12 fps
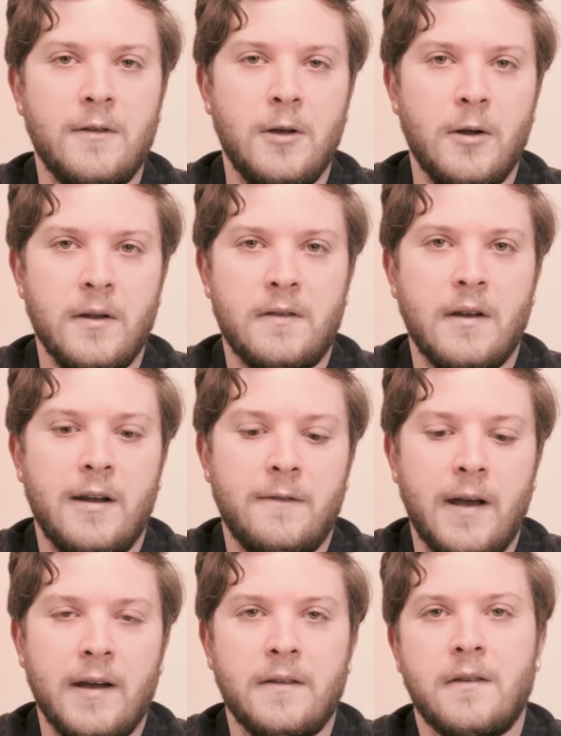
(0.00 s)
If you know this in
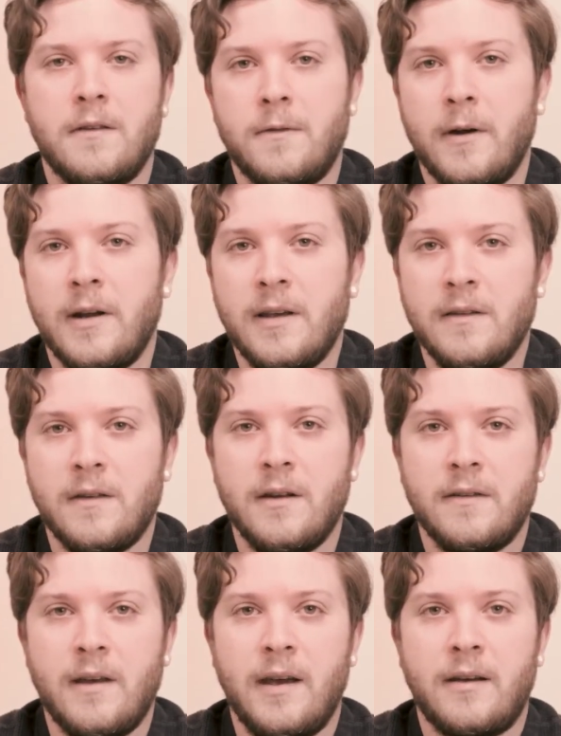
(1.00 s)
advance, it's very easy
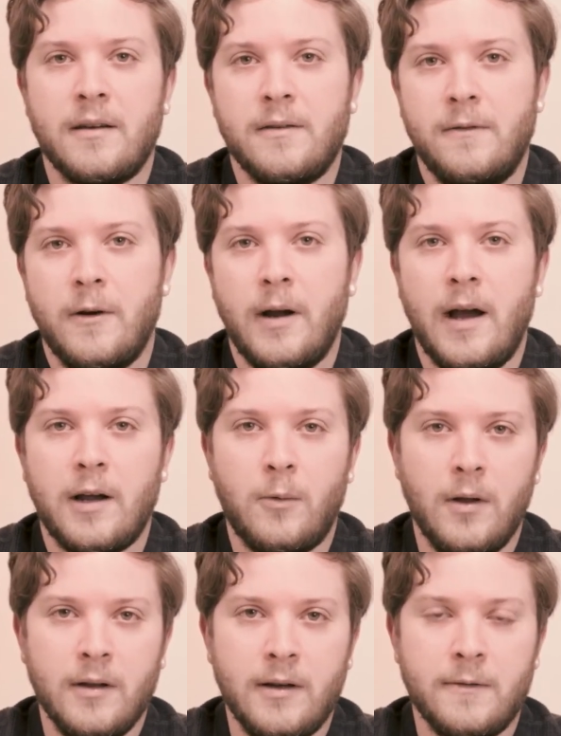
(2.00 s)
to take very high
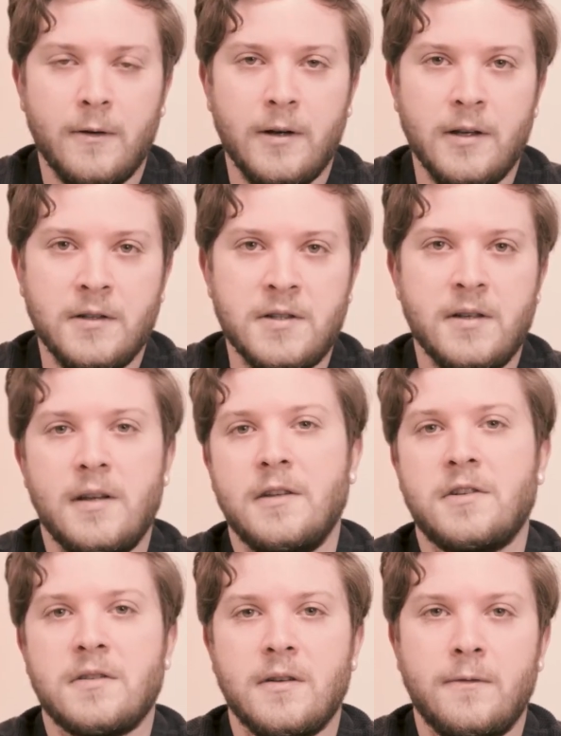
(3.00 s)
quality footage.
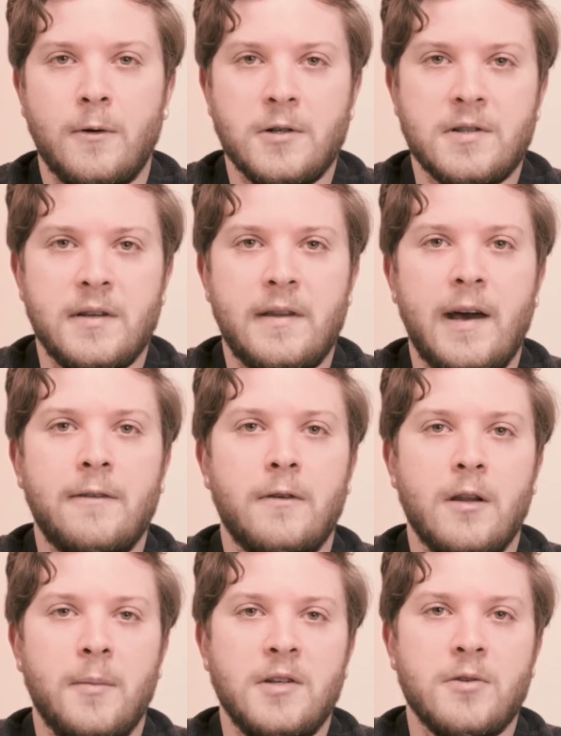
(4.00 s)
It's just unfortunate that
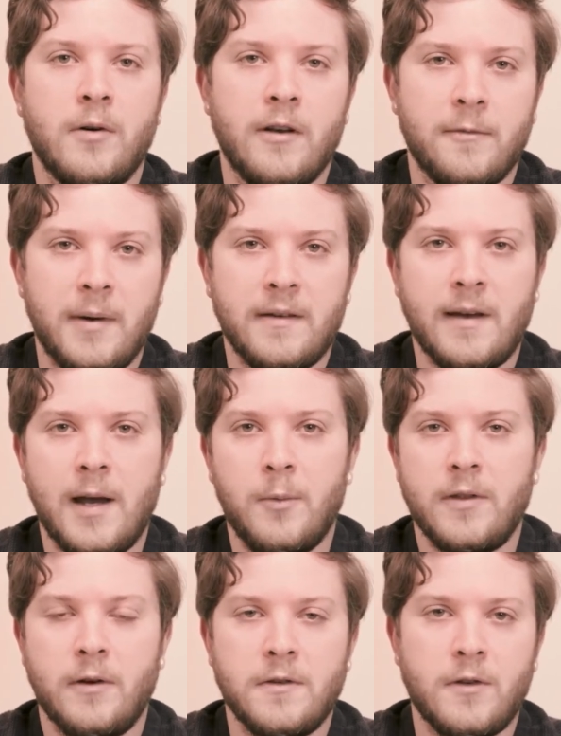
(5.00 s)
for the majority of my time
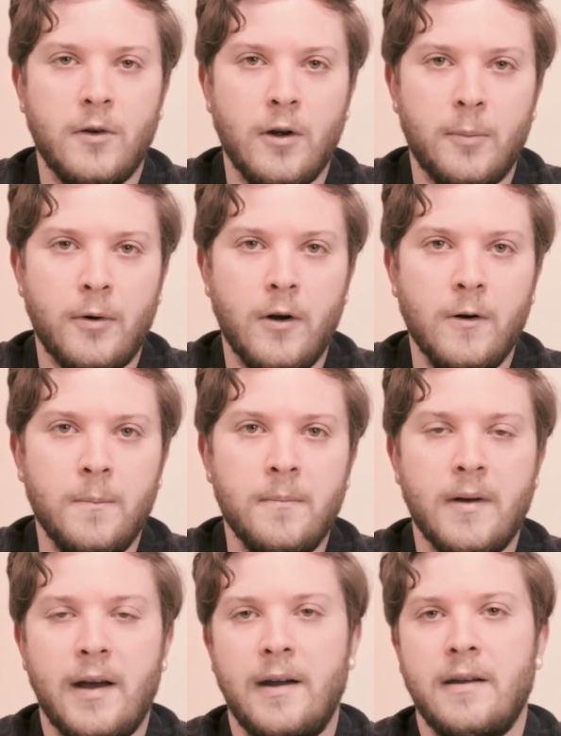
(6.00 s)
with Artstudio Pro,
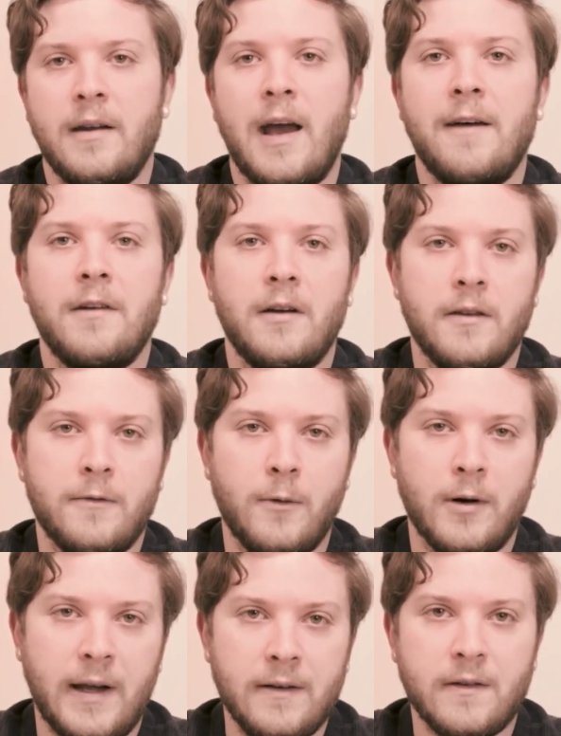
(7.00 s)
I didn't have it on the
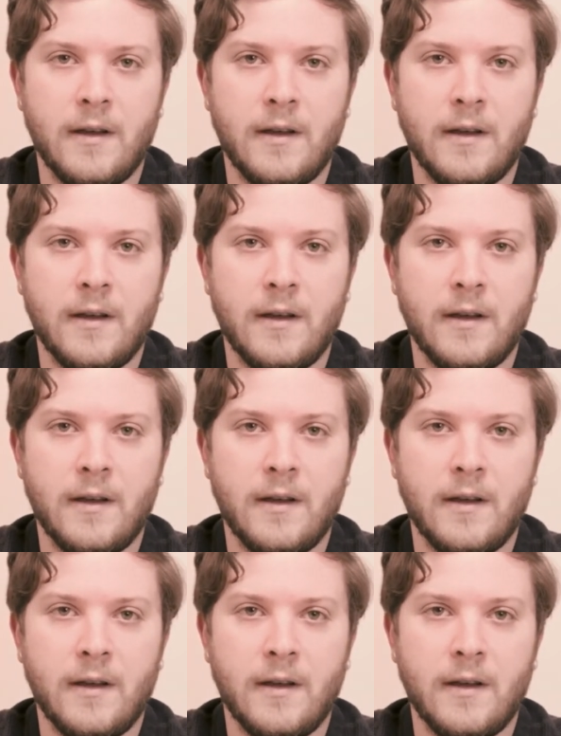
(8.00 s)
4K